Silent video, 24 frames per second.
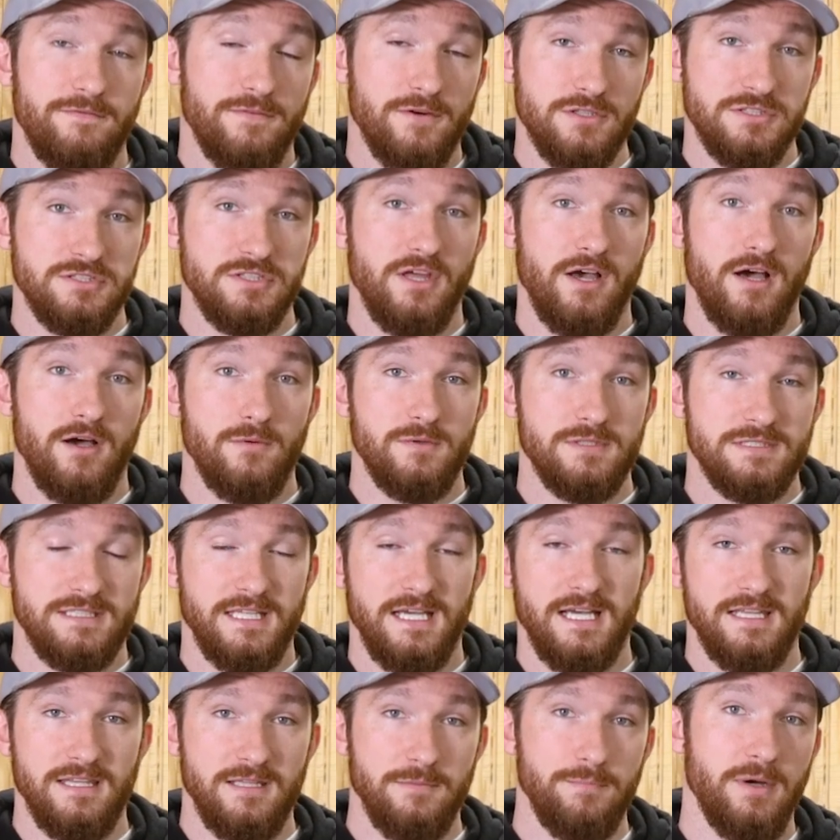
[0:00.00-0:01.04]
my first thought was
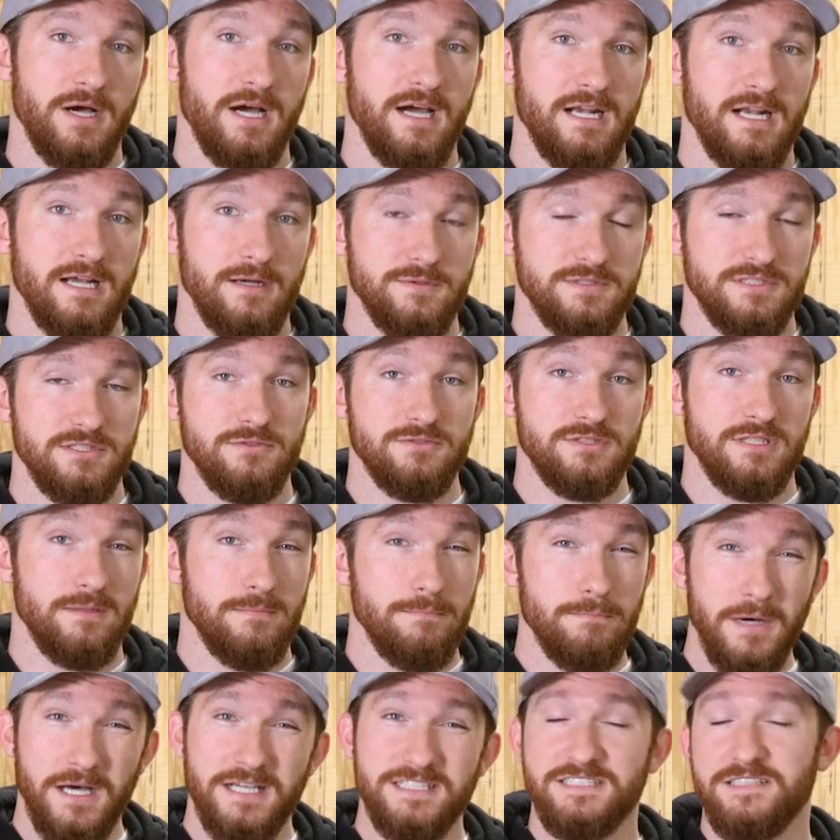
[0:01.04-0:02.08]
that the pine I was
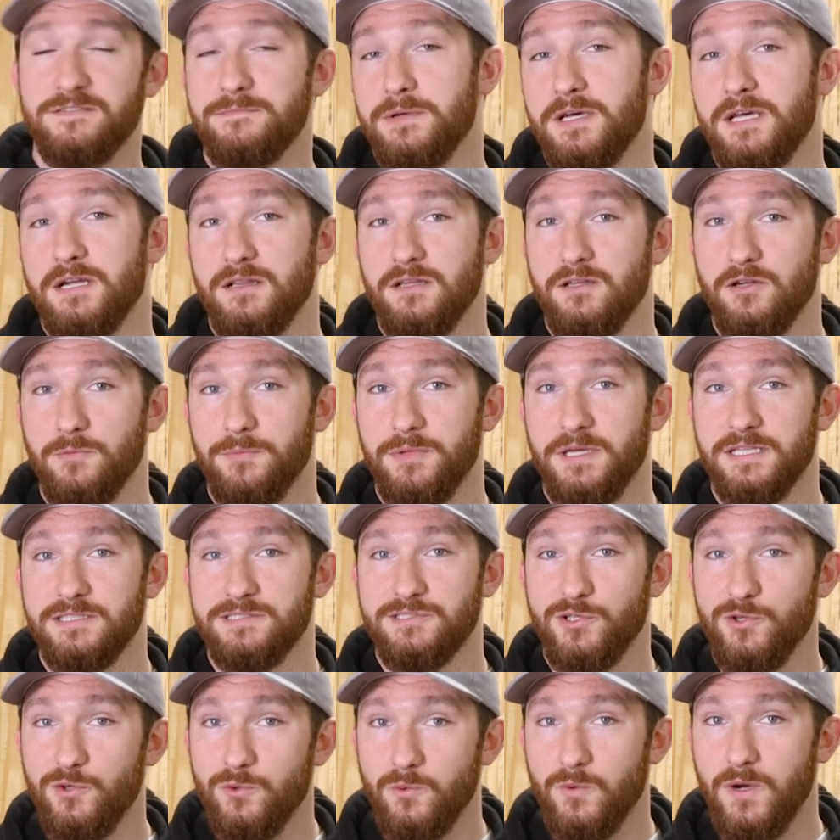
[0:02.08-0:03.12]
using must have been a little
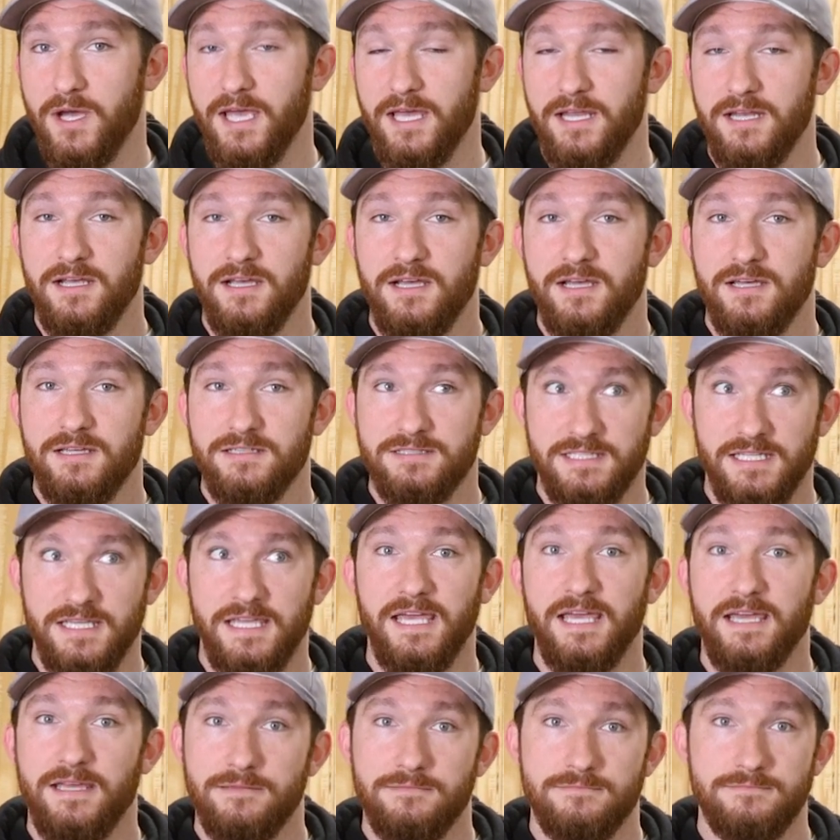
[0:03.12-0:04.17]
bit too wet to
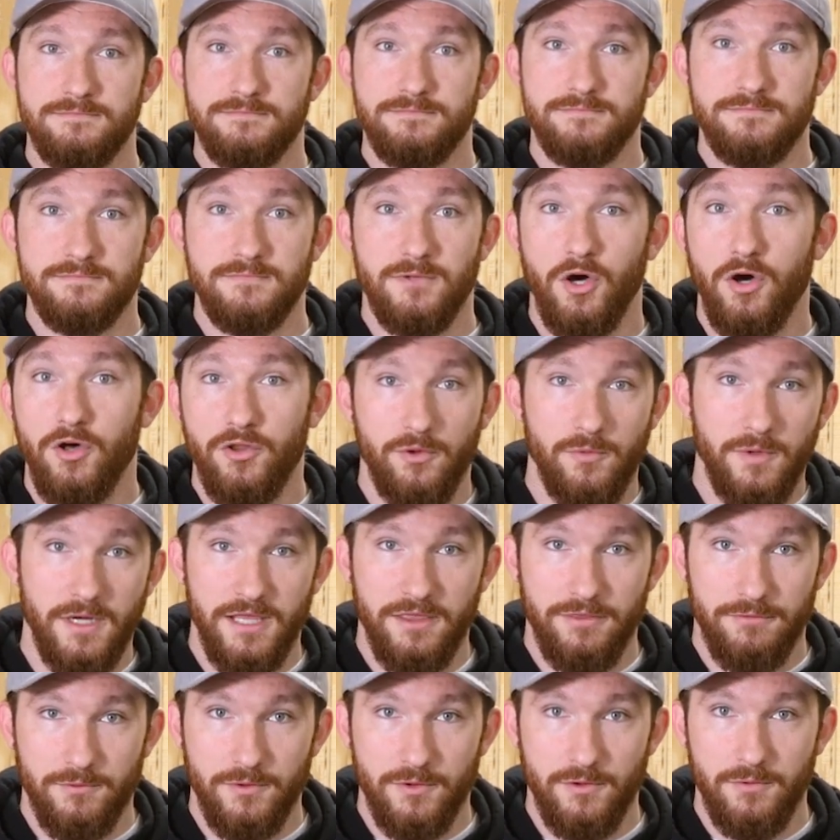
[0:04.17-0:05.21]
get all the
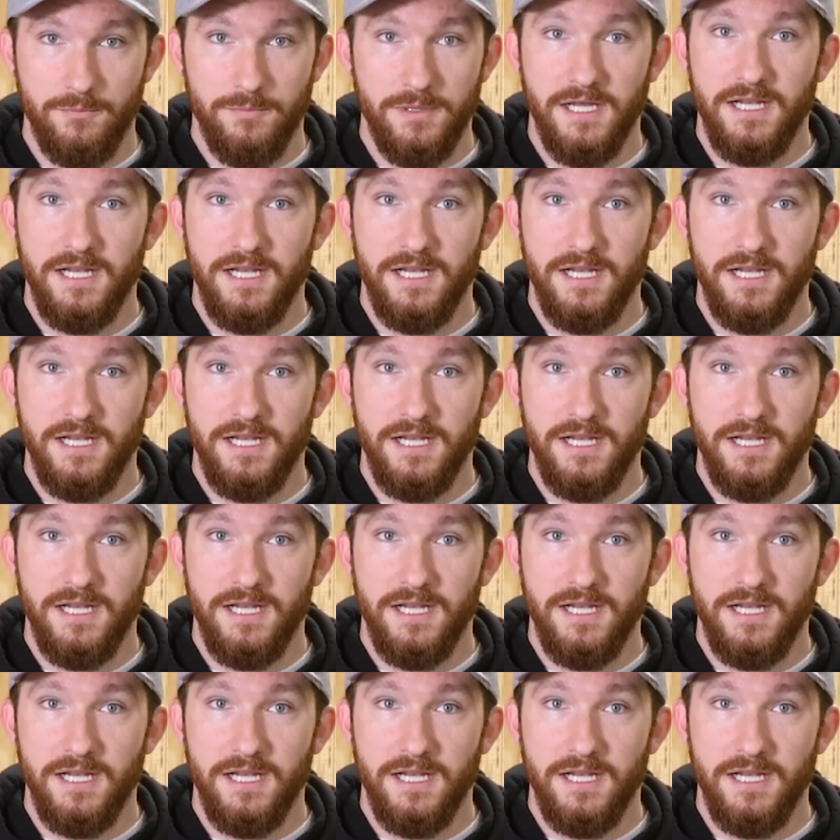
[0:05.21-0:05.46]
way through,